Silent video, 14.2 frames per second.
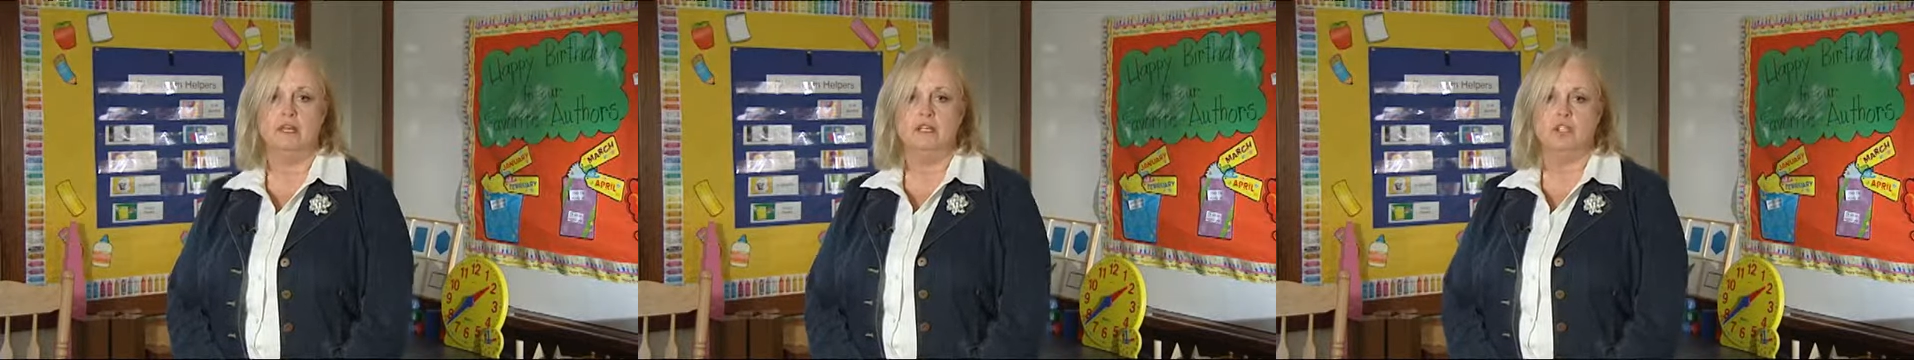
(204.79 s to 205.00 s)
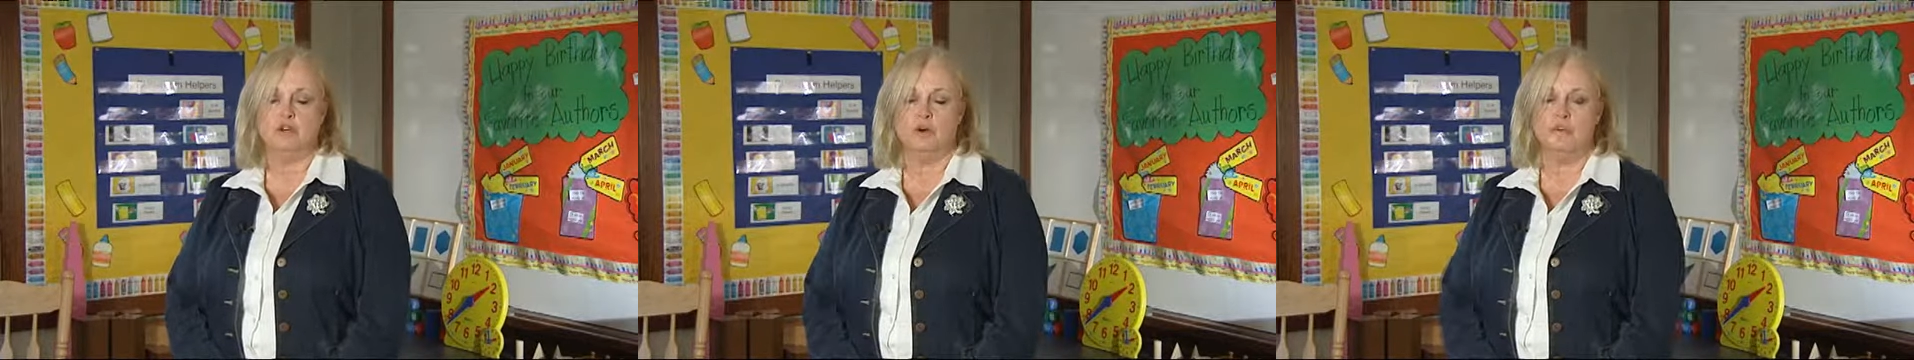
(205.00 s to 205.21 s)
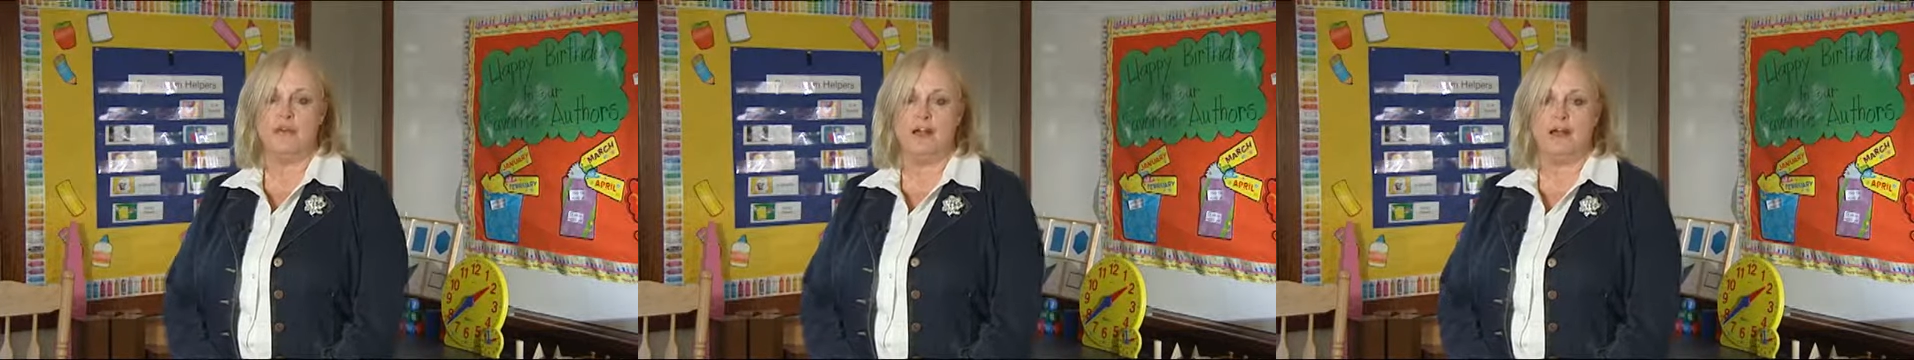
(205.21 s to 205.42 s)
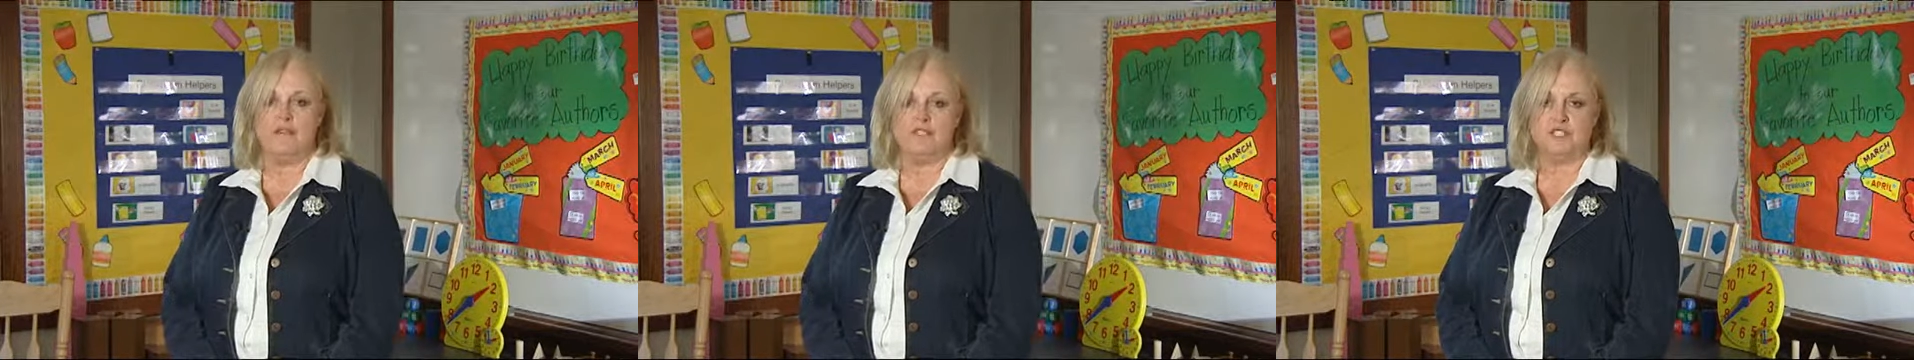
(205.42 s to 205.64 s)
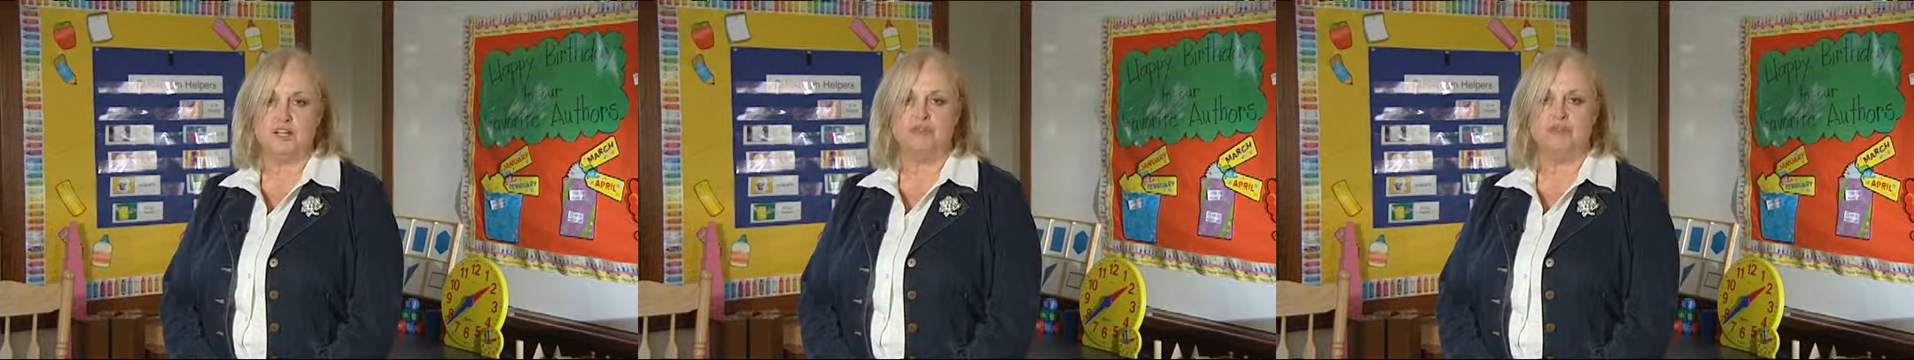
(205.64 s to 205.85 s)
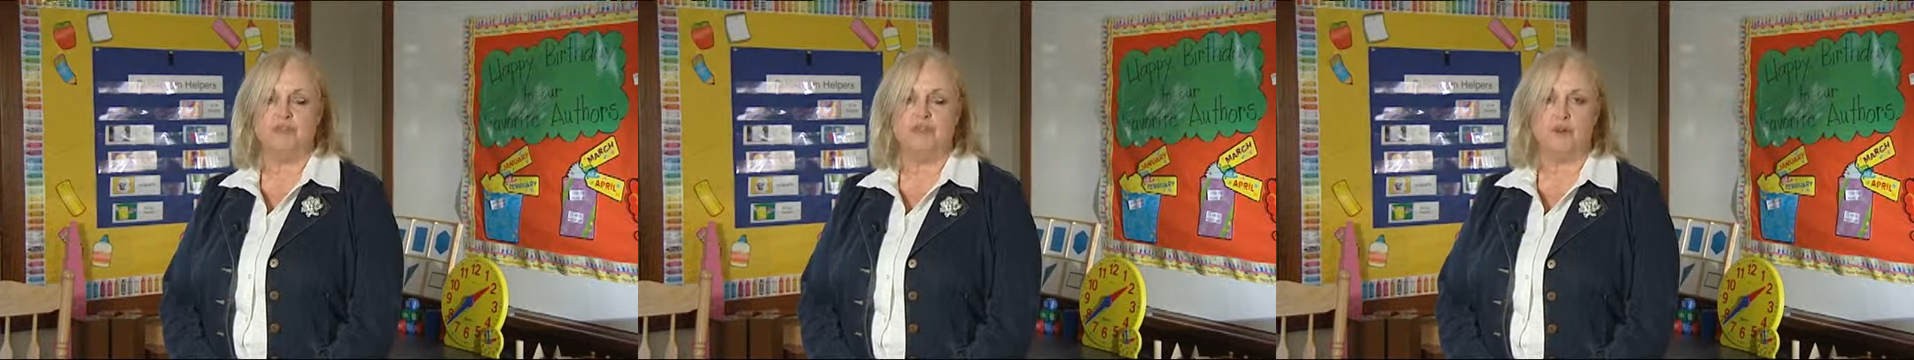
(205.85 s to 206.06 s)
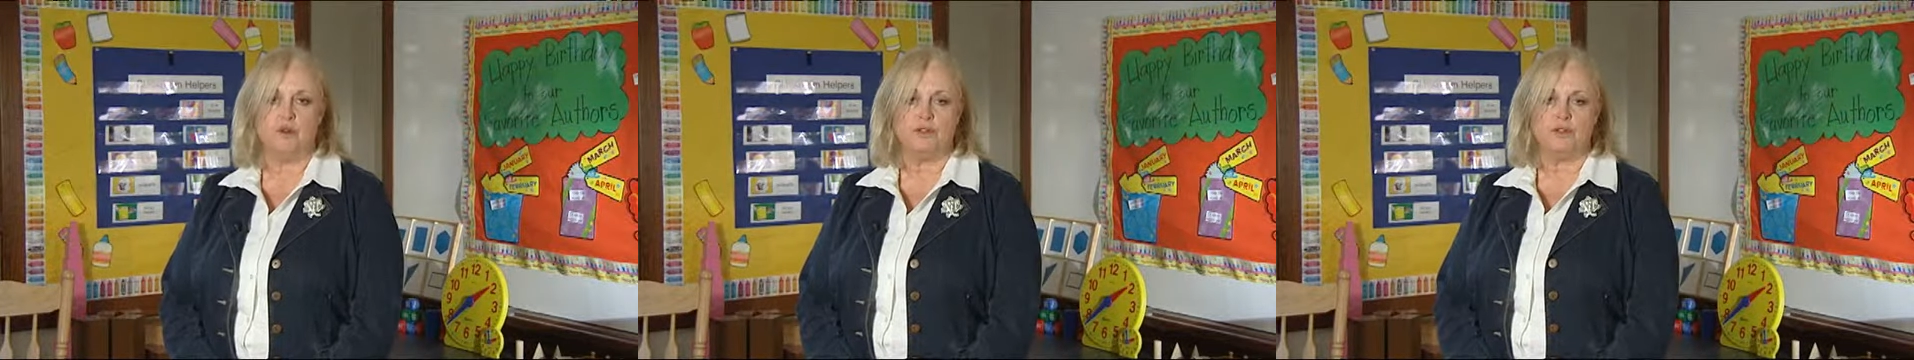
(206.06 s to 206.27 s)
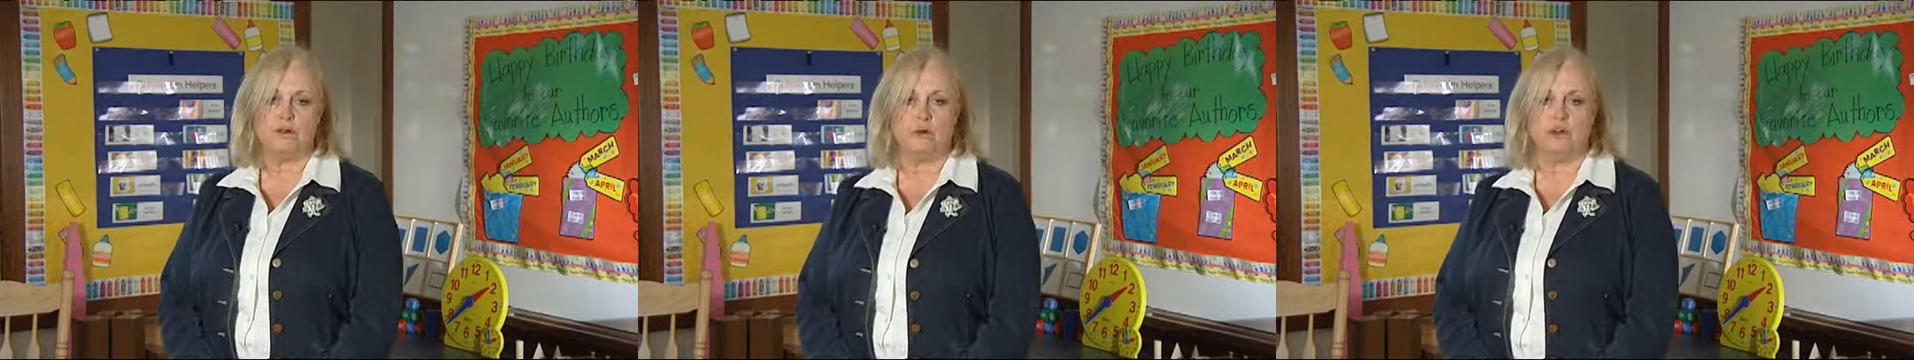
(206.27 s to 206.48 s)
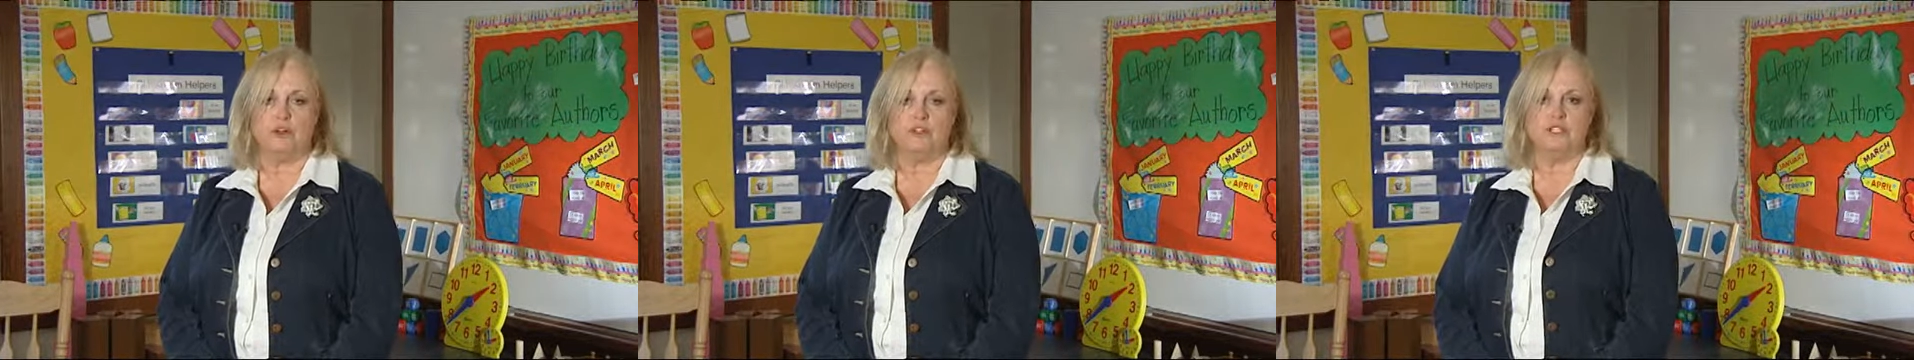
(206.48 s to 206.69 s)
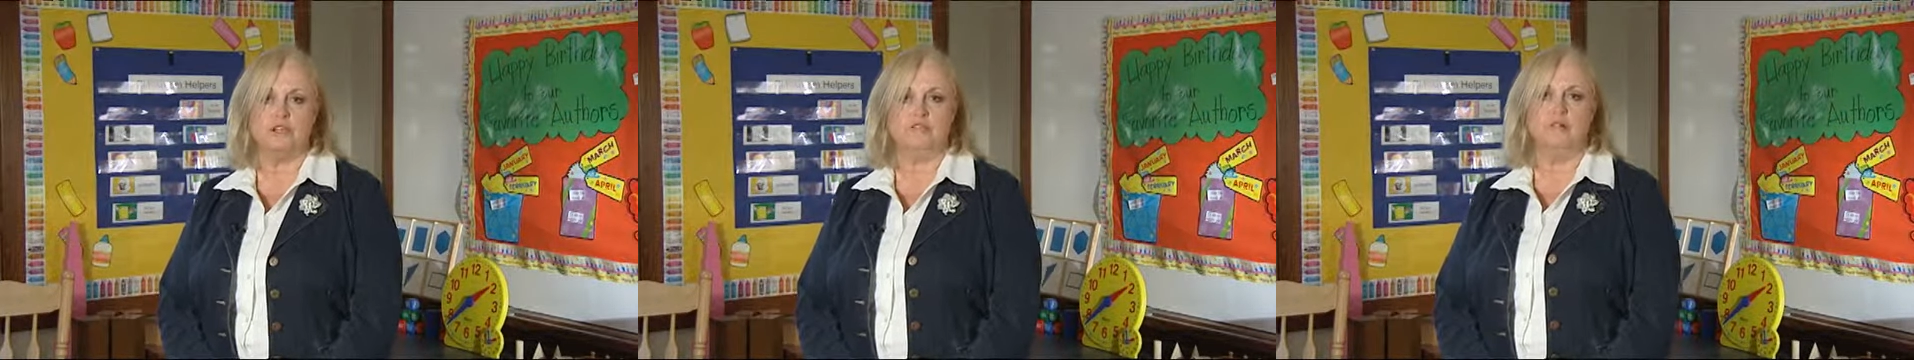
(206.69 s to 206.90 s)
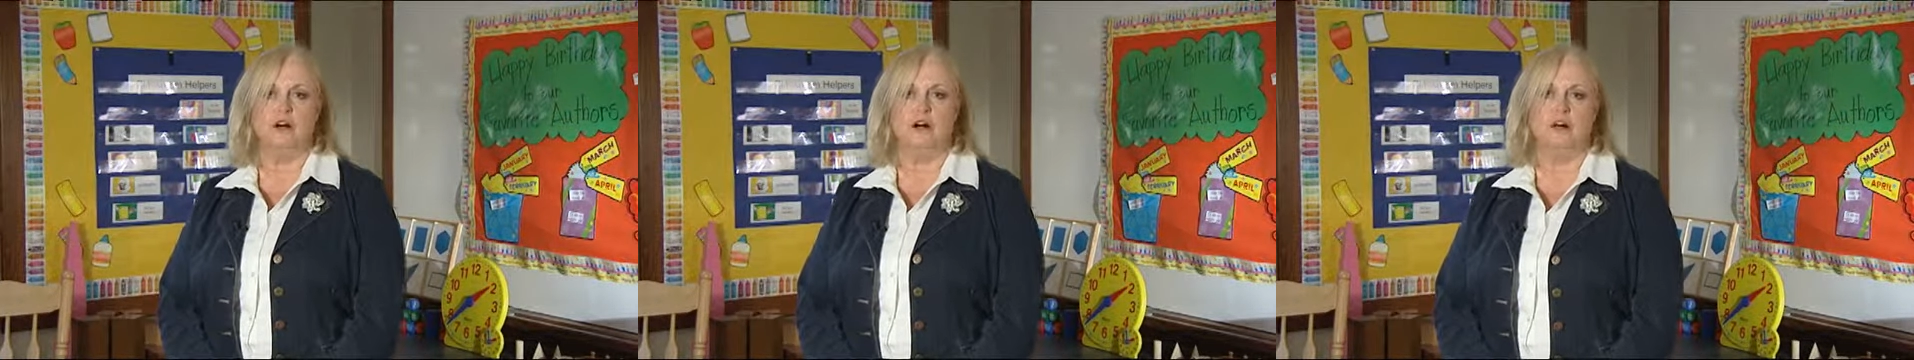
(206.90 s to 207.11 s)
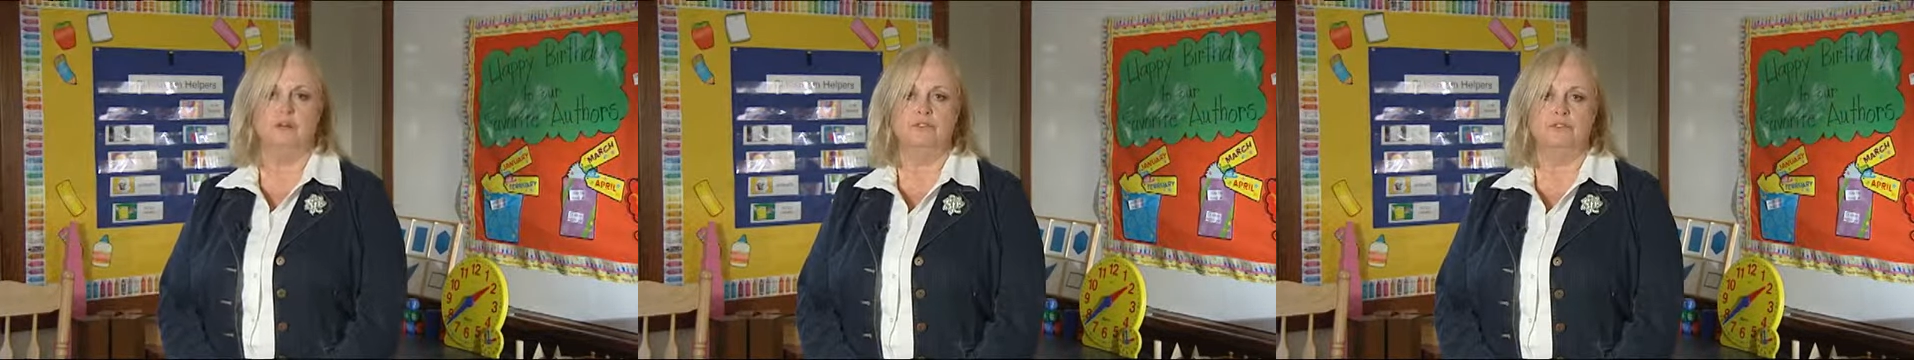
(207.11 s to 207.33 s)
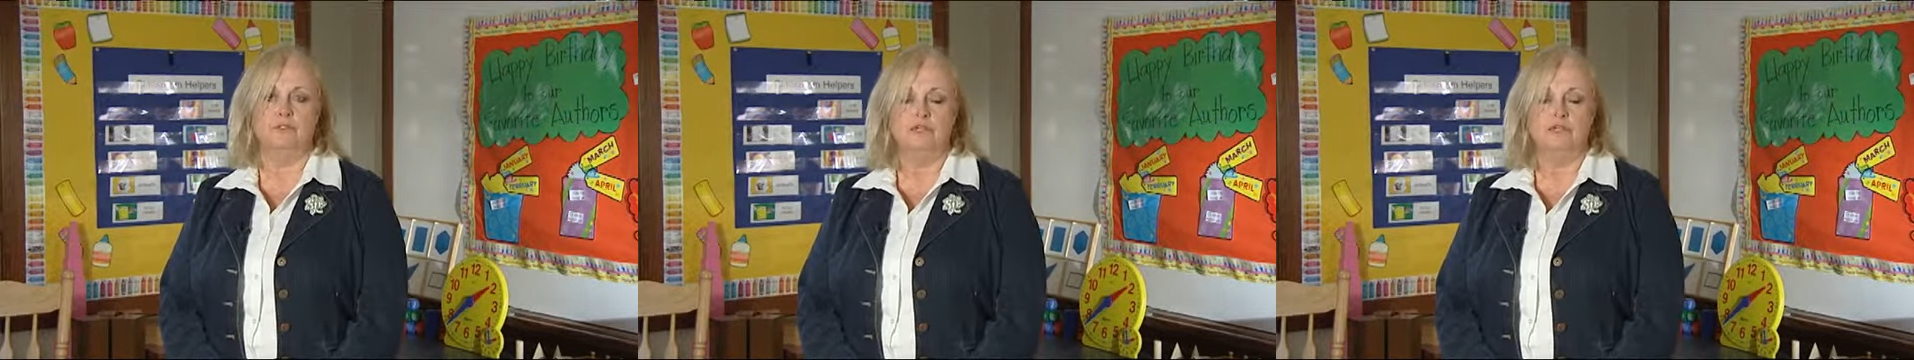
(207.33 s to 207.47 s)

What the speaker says: So if I have several 4th graders involved,